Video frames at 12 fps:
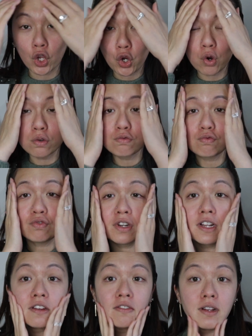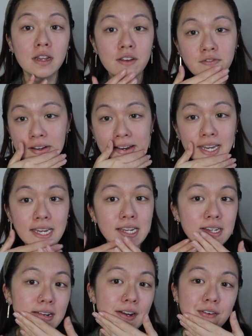goes really funny
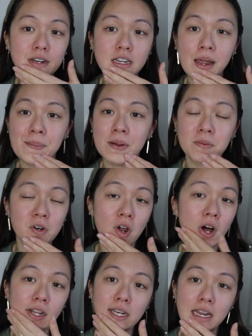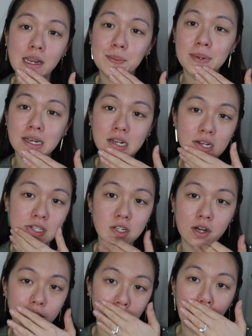every time I'm on holiday because
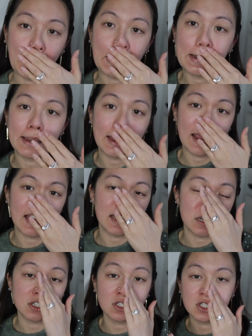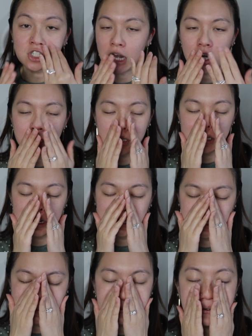of the weather, and it just changes and
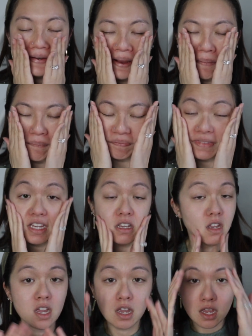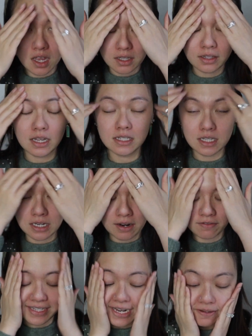just, yeah, that's
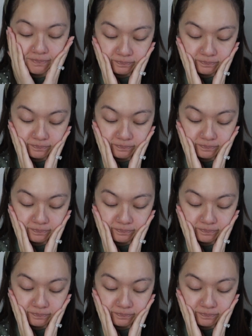enough said.